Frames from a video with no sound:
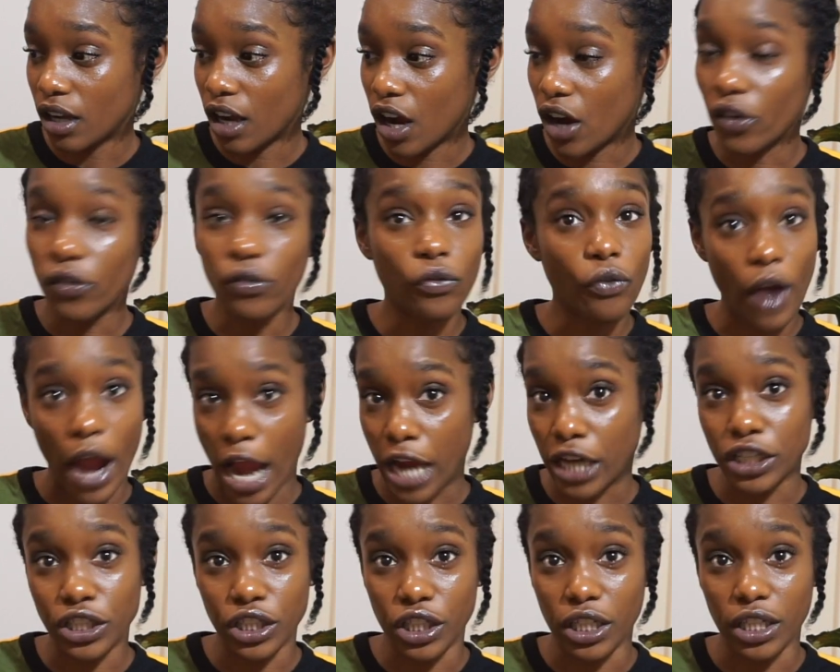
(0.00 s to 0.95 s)
a
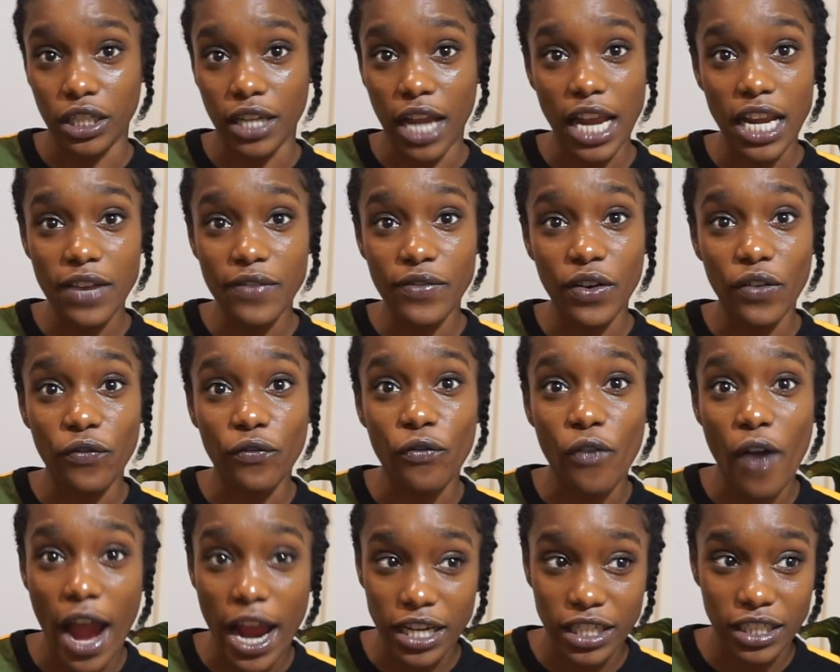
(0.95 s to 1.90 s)
fraction, not even a
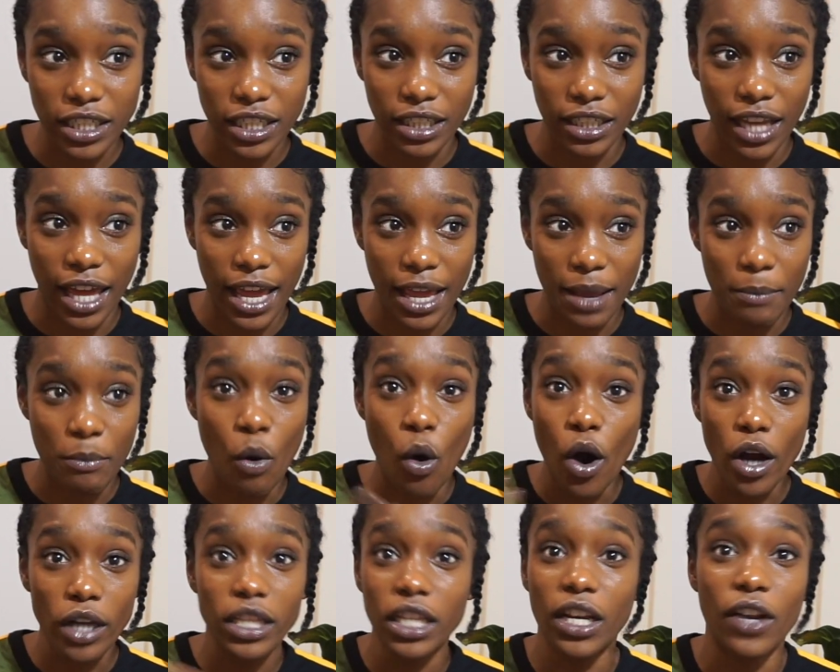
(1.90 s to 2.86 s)
fraction, like
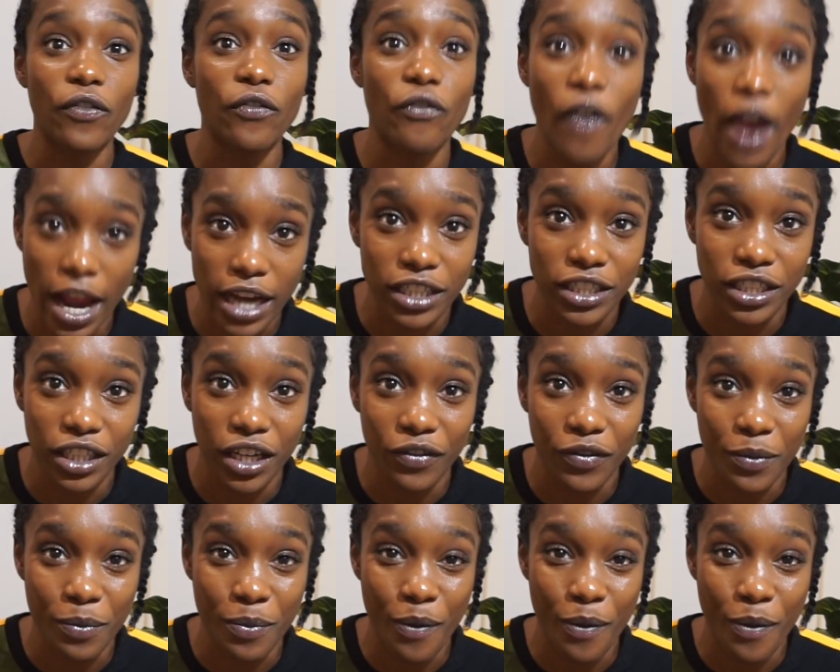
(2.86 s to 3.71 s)
more than a fraction of the